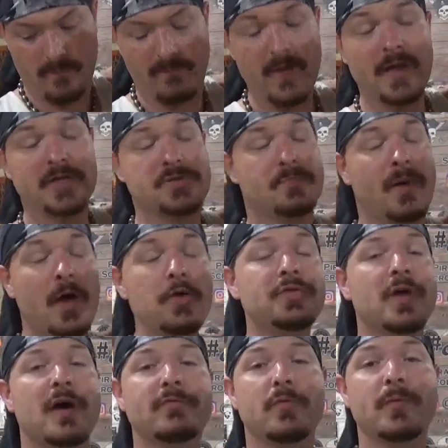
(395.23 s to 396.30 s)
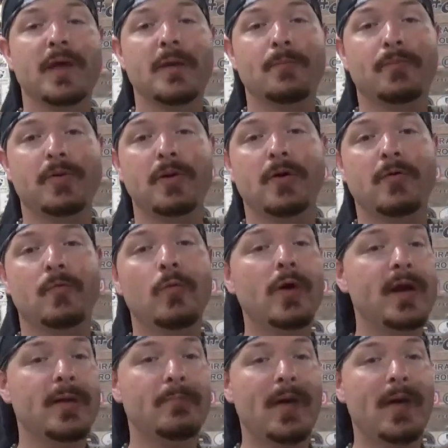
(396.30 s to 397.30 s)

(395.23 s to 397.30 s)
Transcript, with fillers: finish both of them and put one in